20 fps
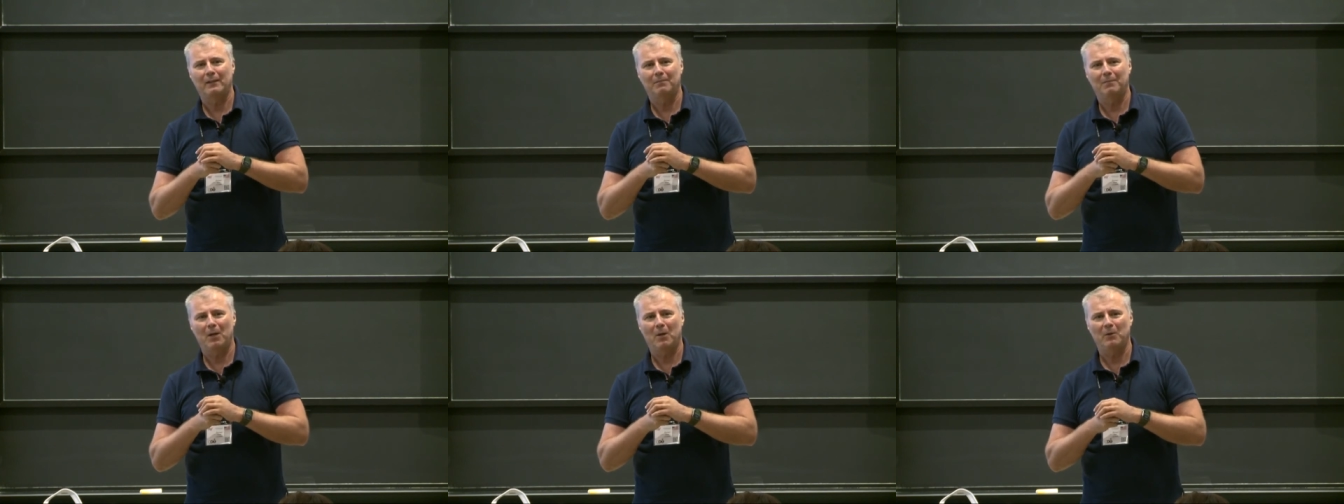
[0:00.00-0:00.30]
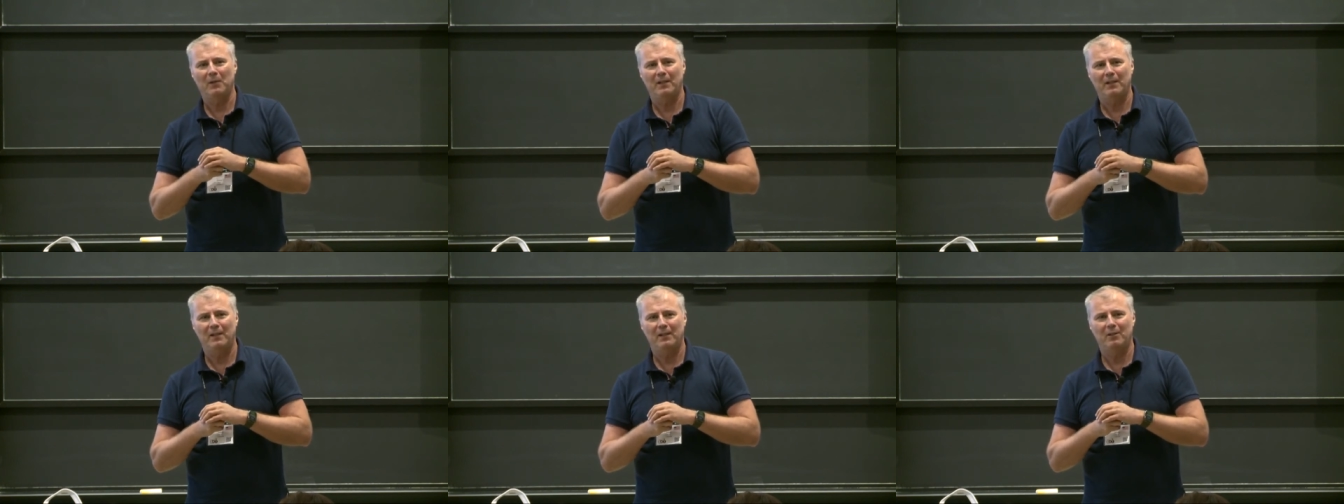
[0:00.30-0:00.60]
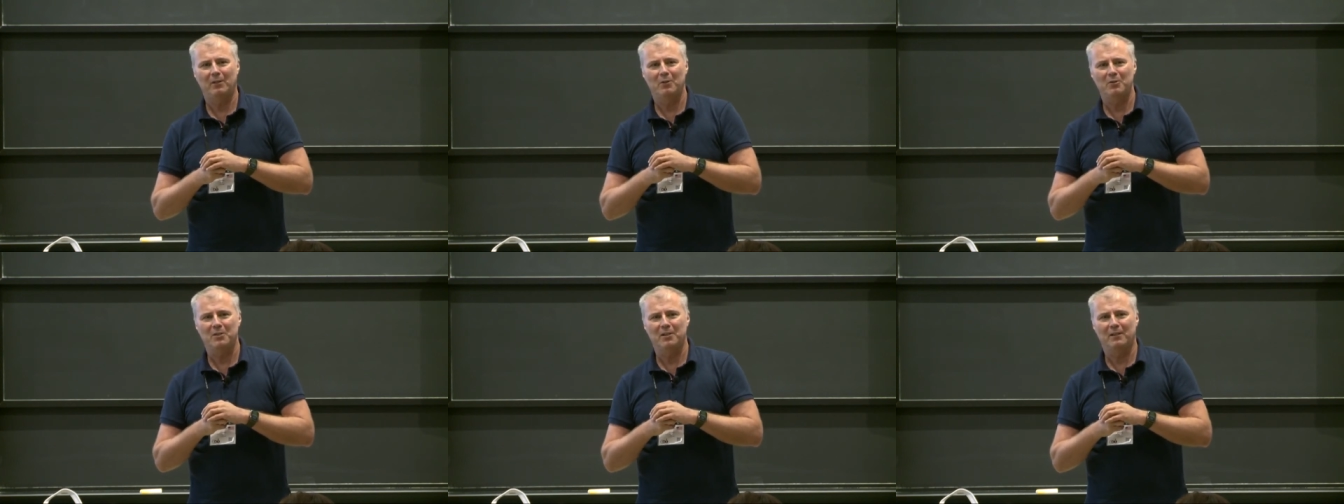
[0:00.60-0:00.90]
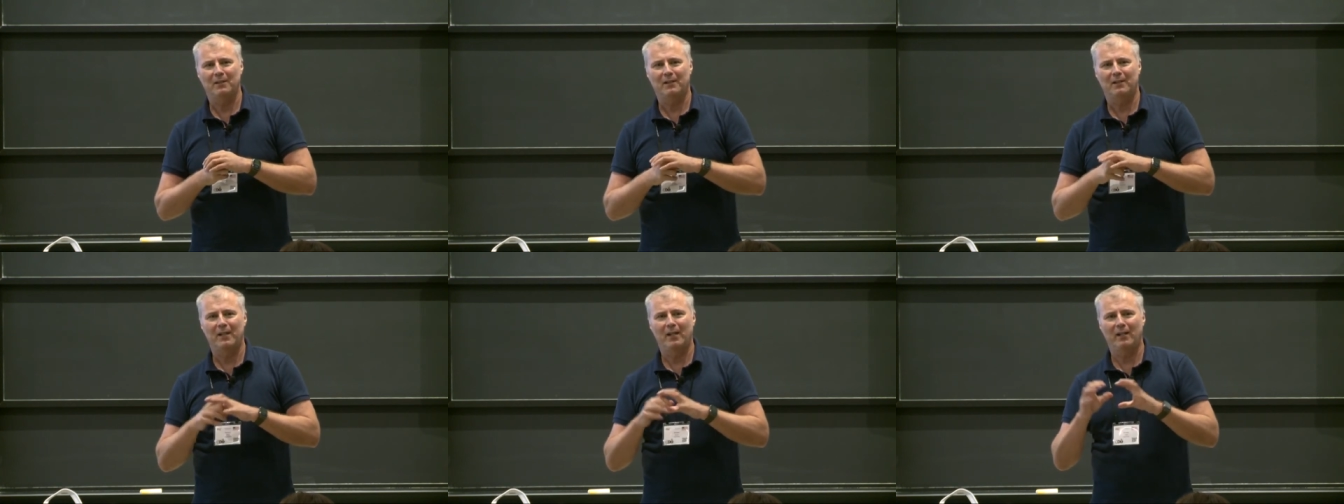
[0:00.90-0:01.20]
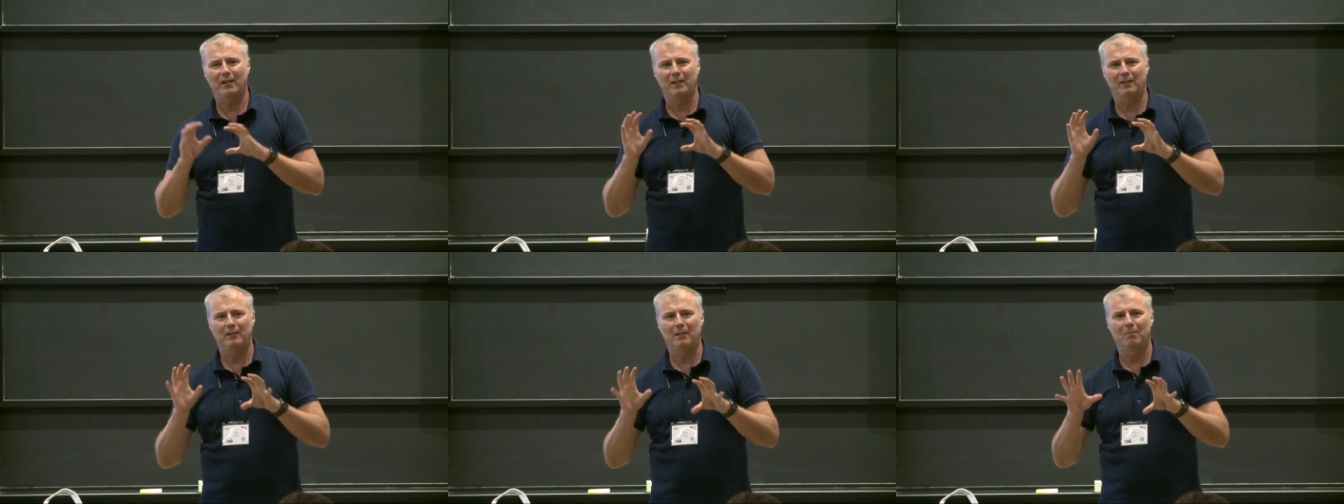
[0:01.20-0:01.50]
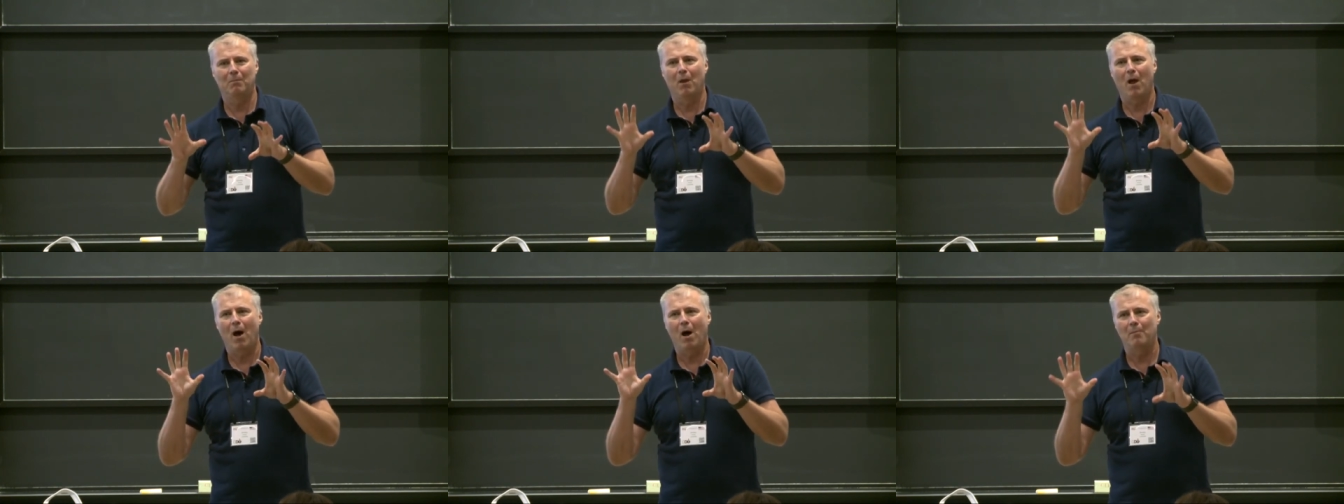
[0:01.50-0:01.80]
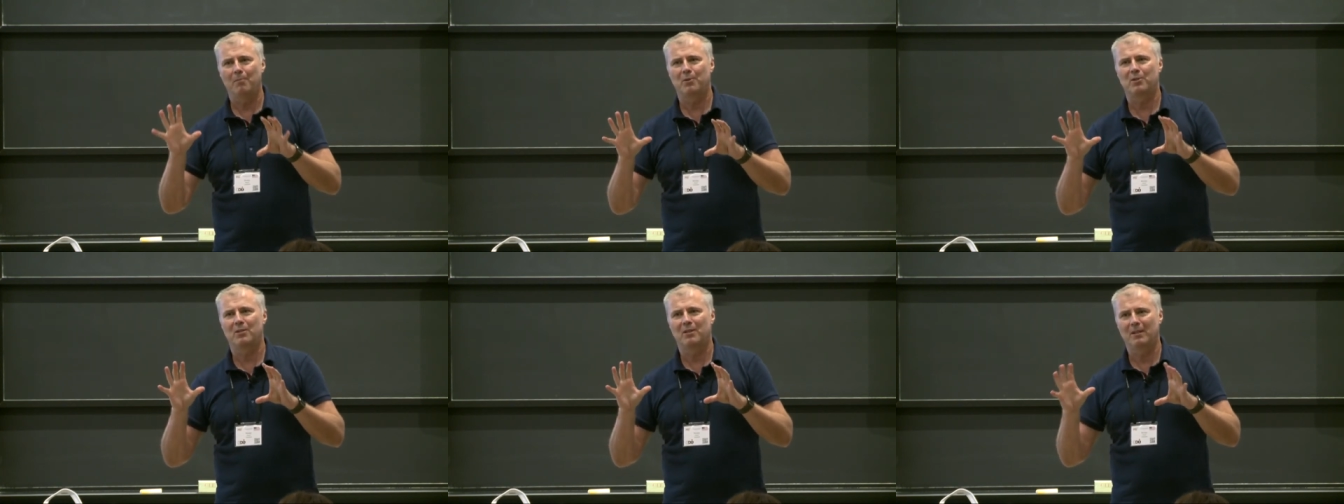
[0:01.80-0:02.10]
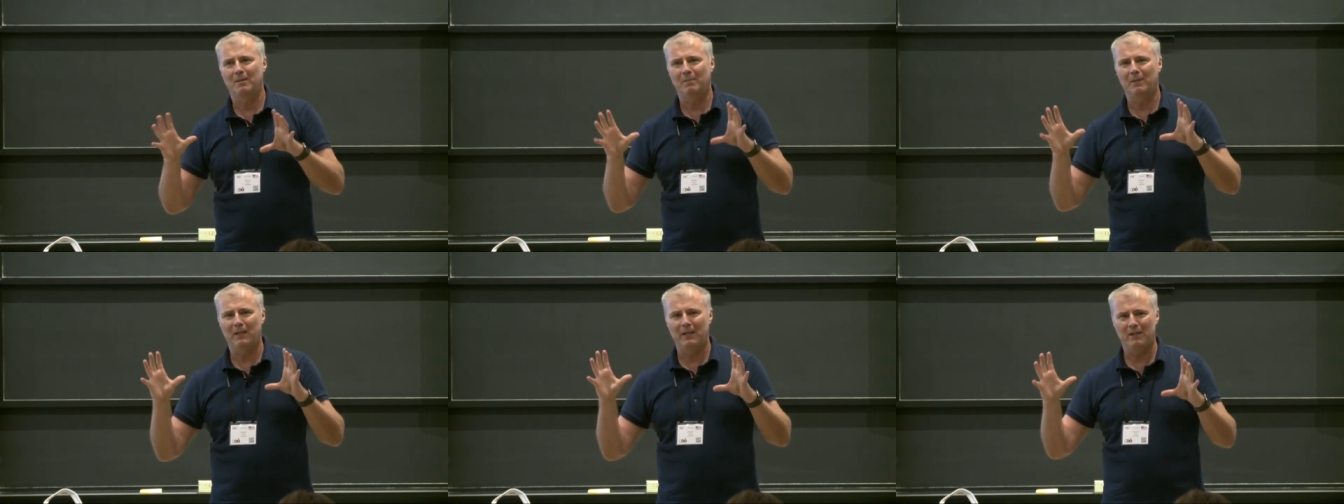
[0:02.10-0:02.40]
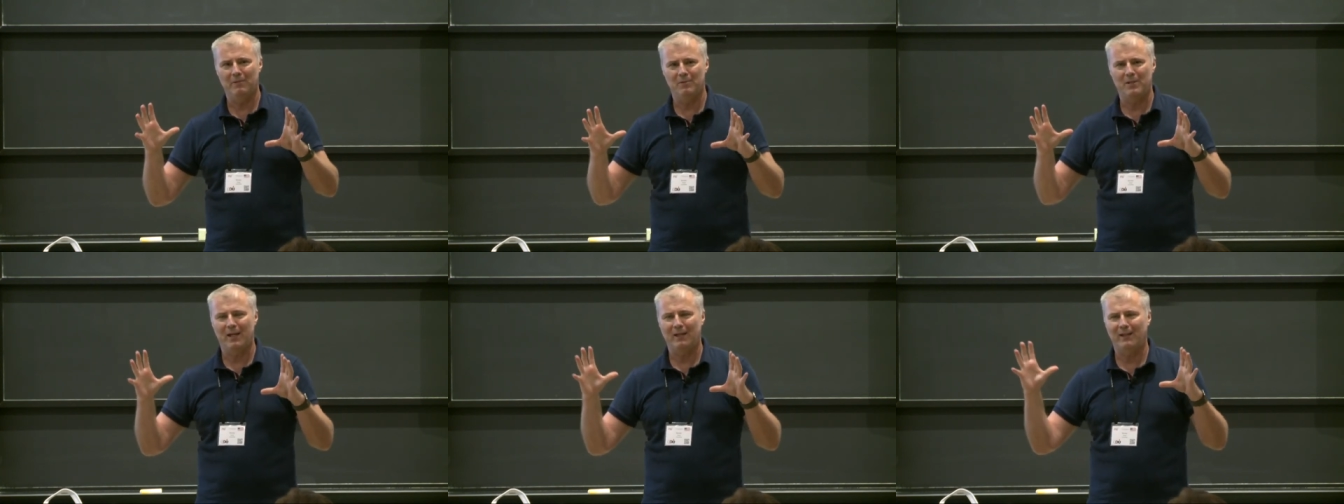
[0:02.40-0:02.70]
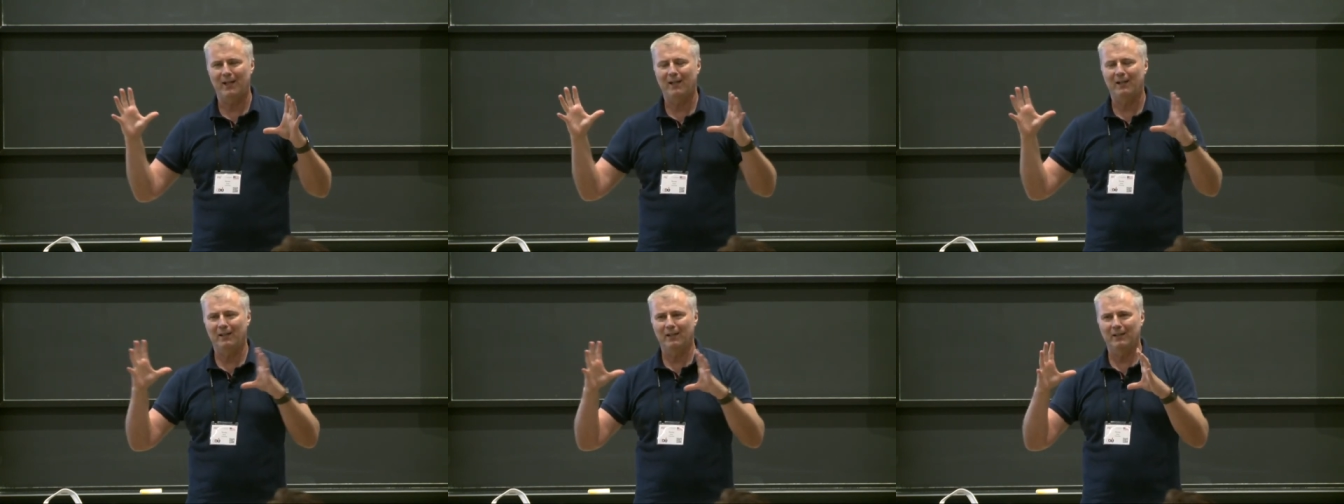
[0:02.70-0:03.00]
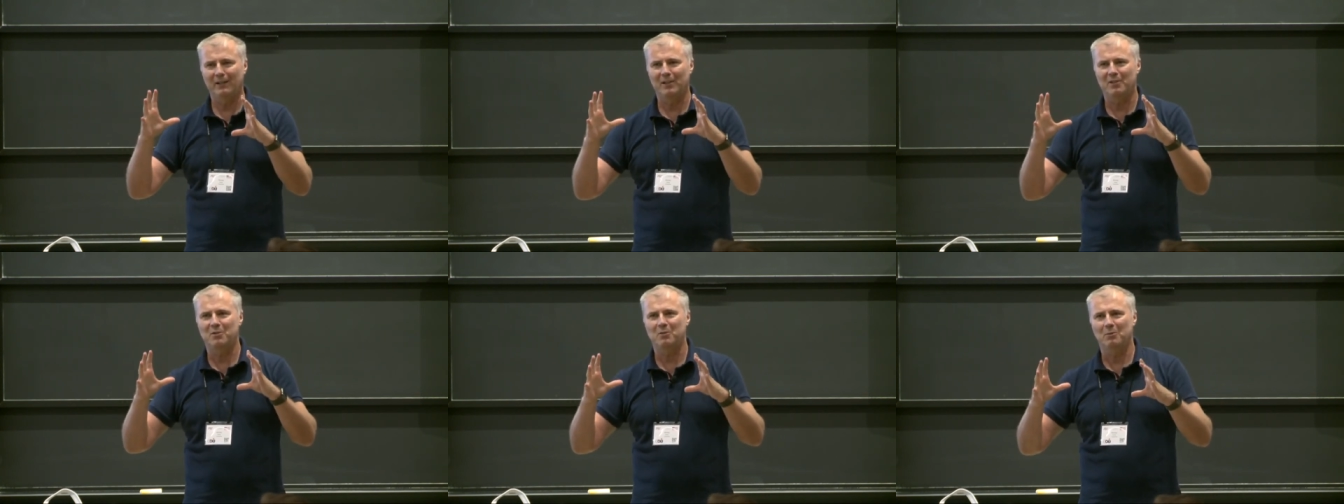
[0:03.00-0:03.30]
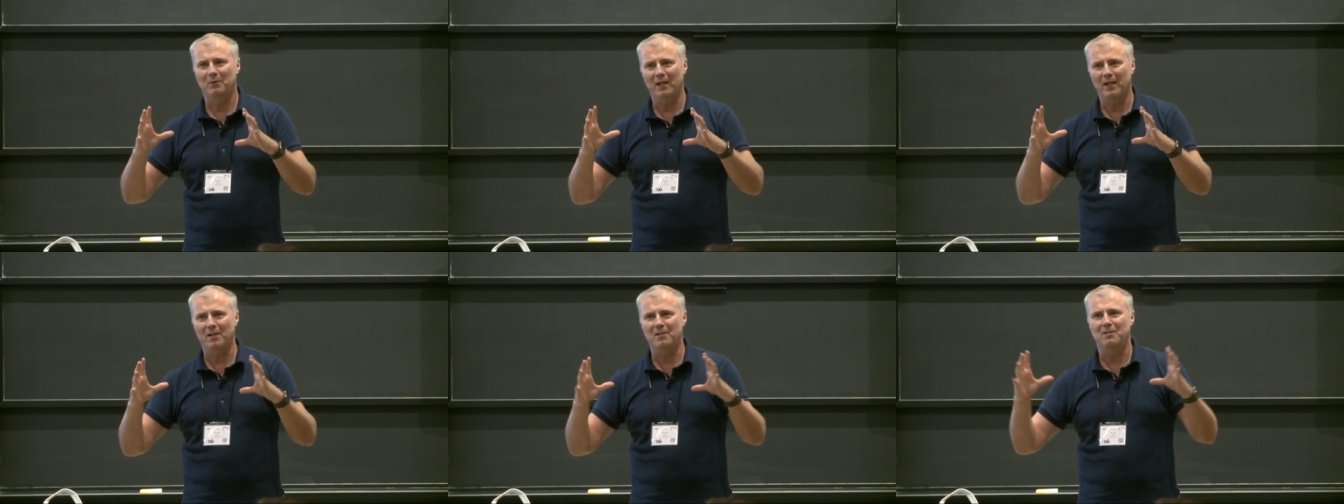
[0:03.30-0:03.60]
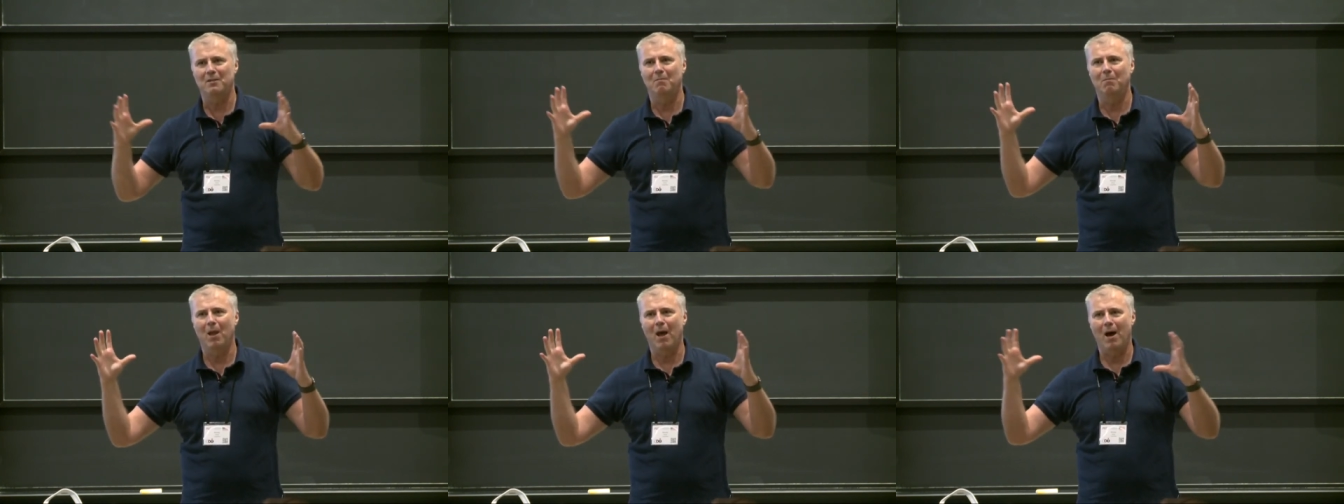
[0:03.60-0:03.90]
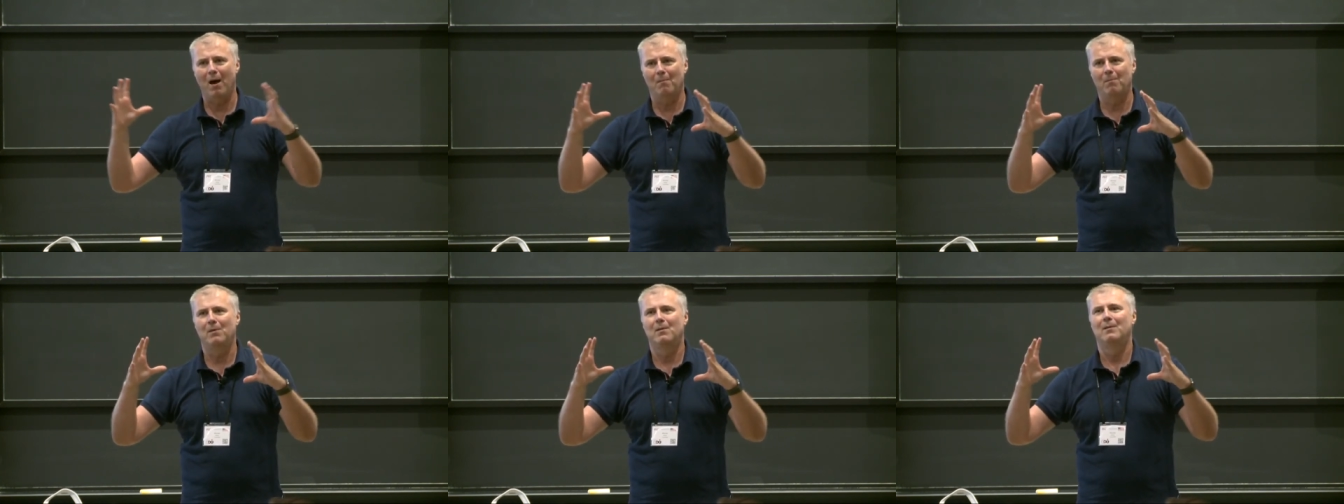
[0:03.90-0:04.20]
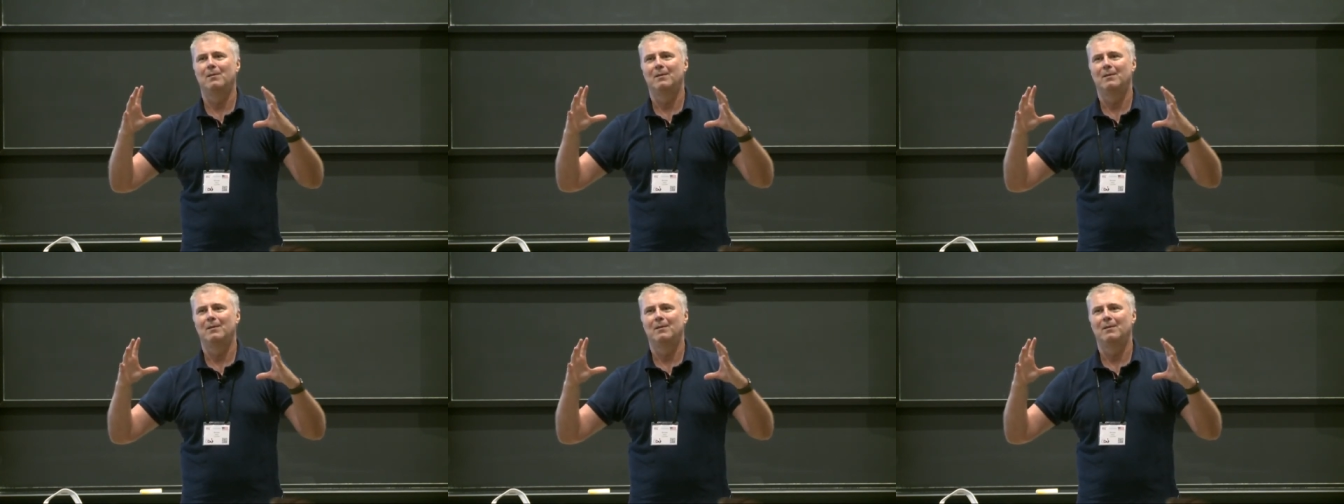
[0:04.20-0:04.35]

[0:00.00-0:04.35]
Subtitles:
about it. He calls it killing the blobs. He believes that analytics today is a blob.